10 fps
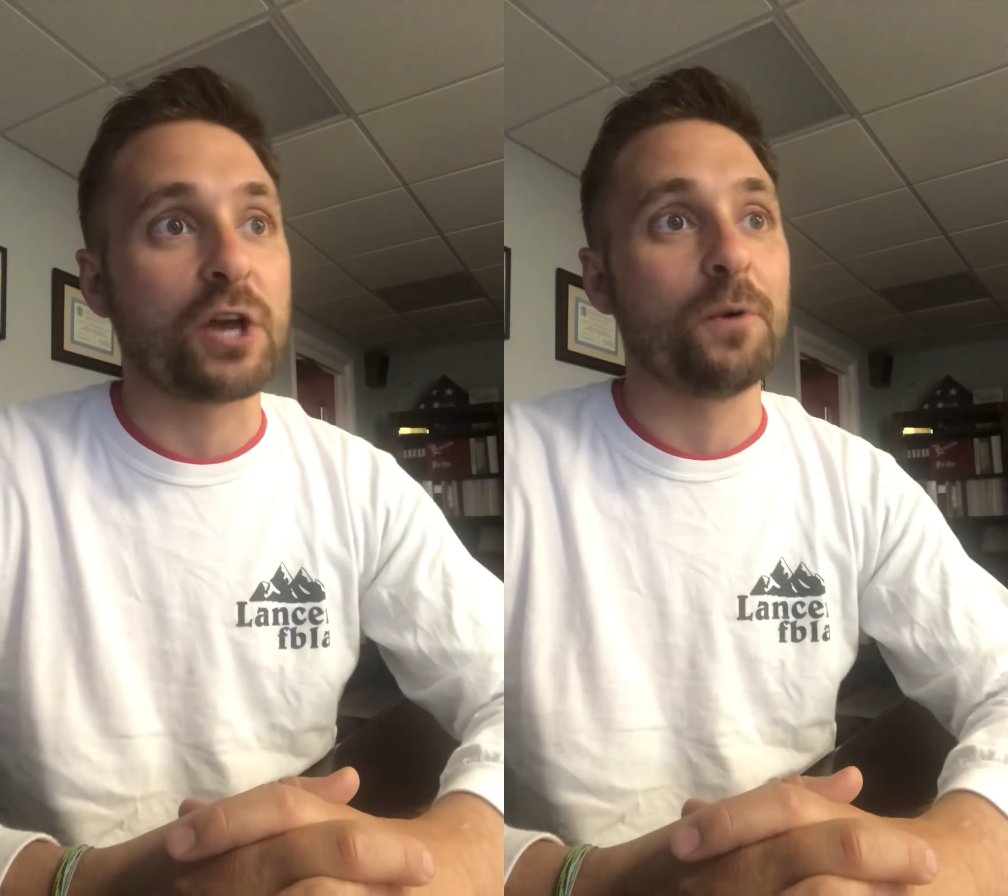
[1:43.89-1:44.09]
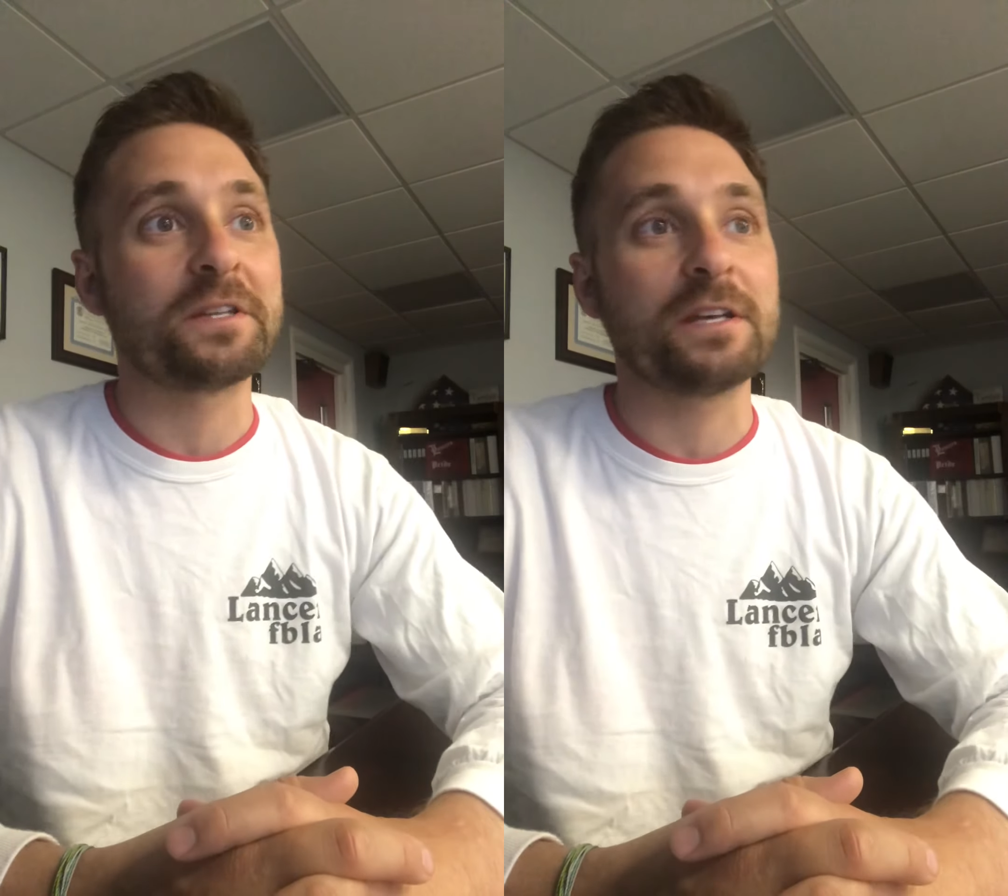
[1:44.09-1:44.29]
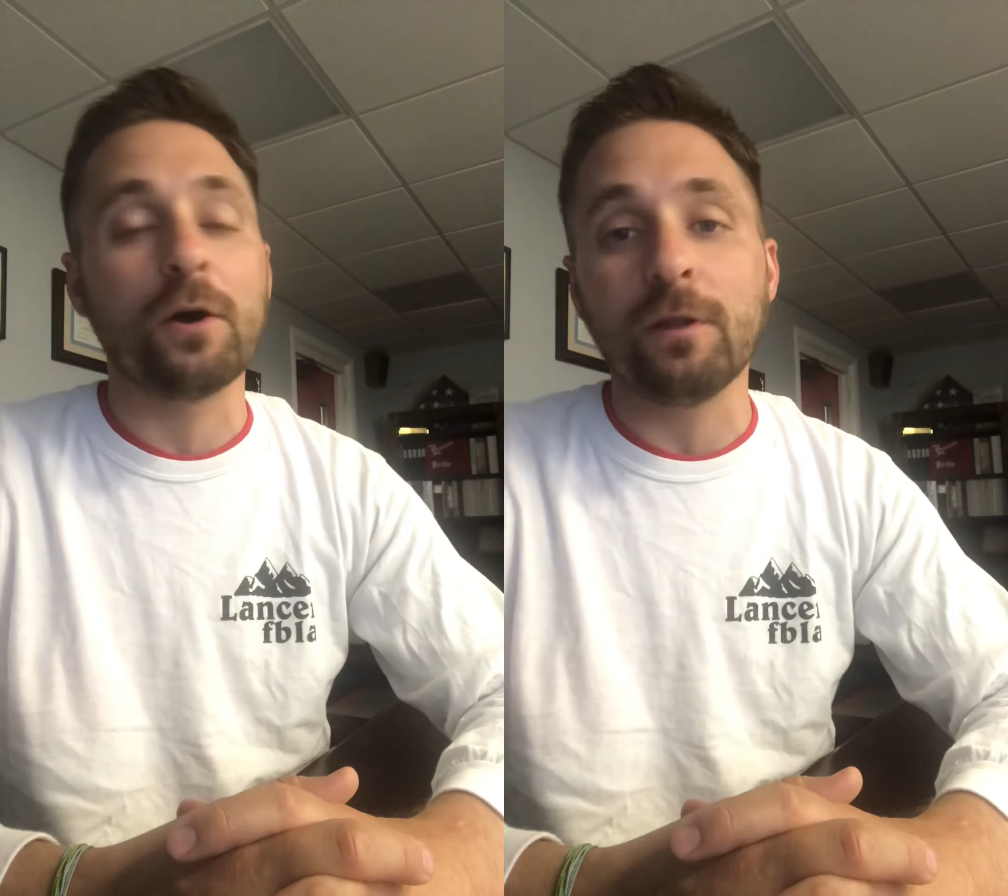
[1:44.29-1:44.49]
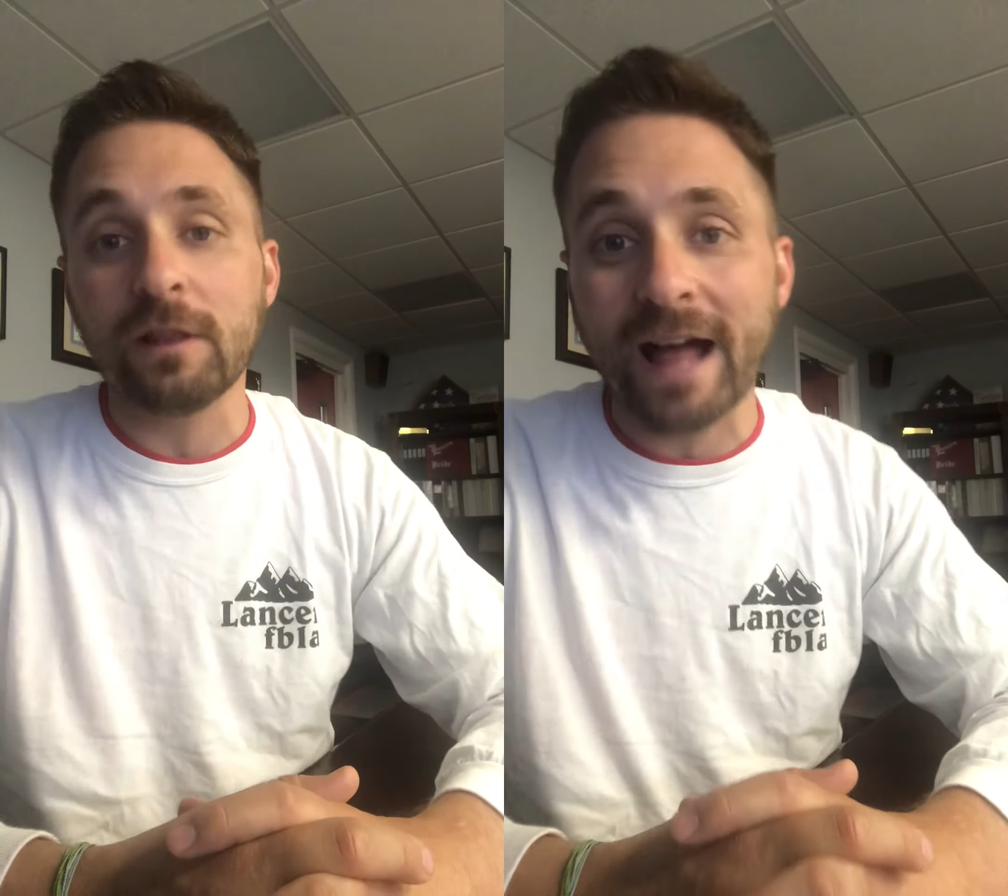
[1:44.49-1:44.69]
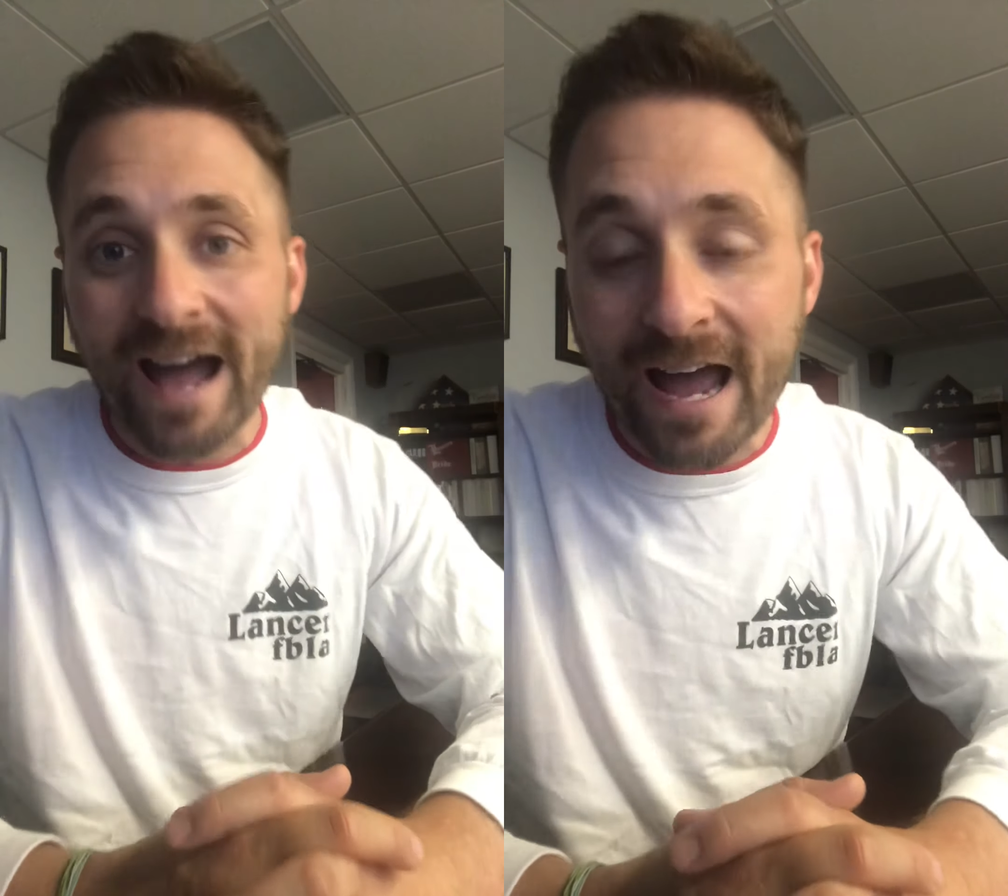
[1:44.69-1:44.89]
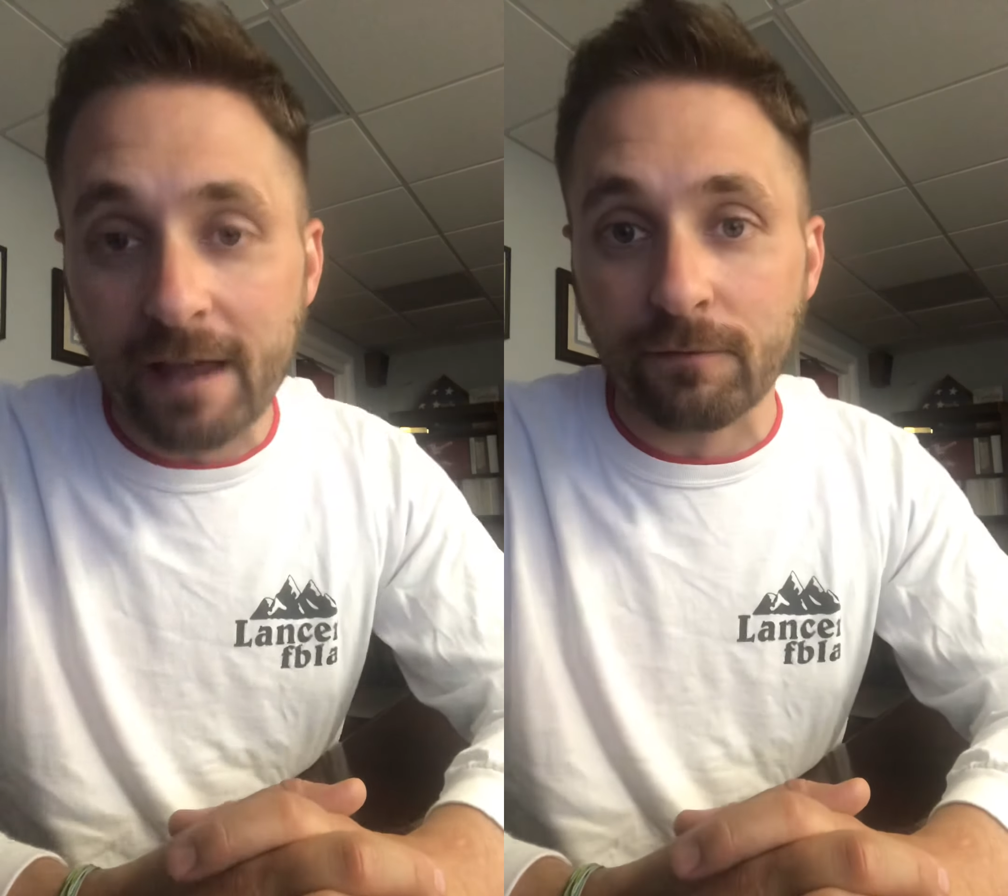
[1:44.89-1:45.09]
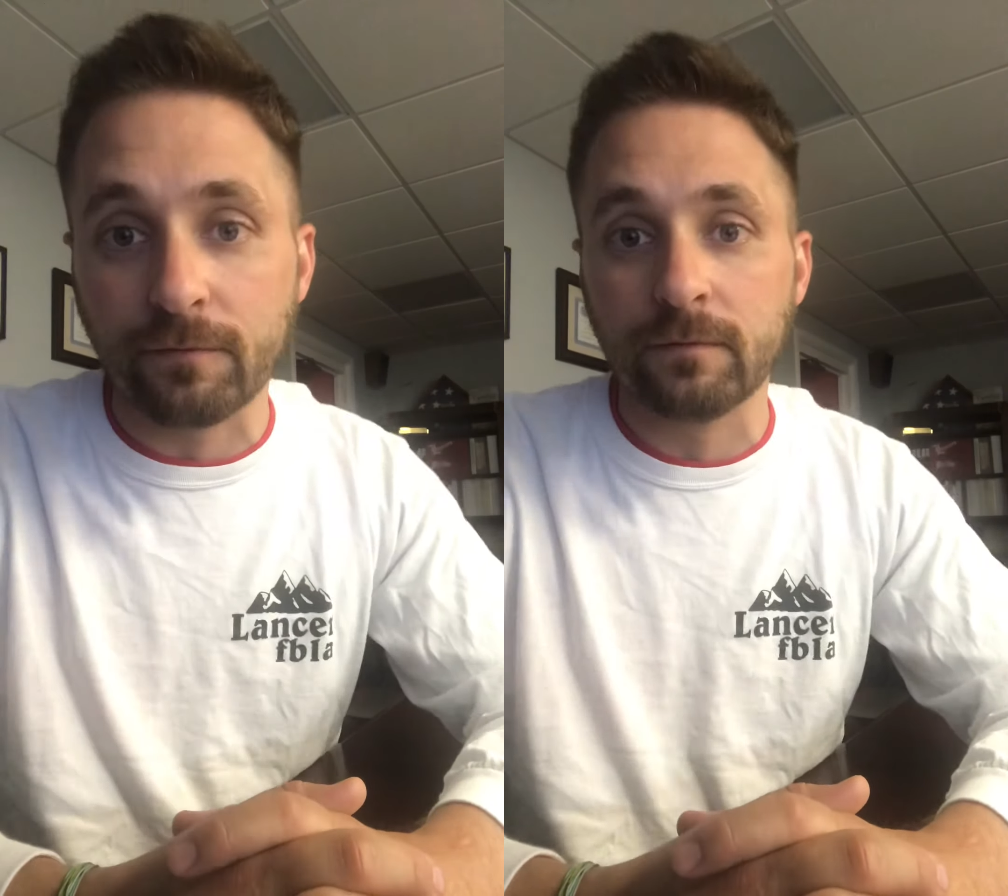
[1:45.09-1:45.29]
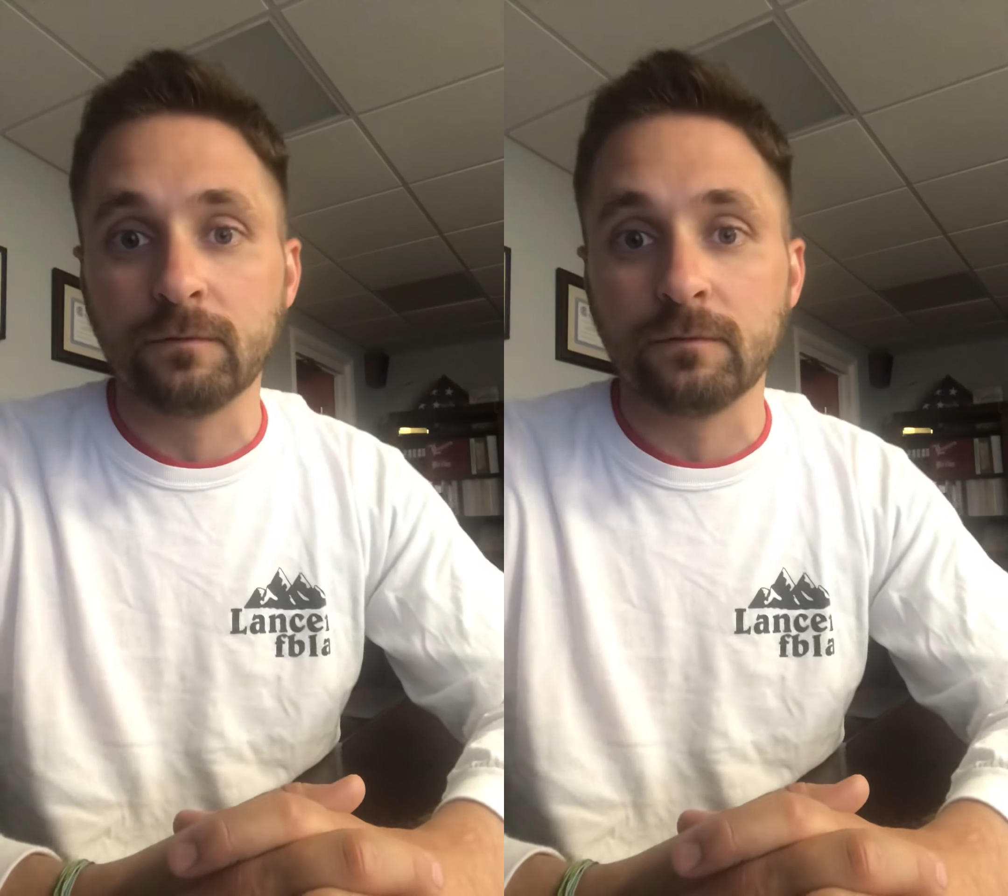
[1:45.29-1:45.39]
going to go live.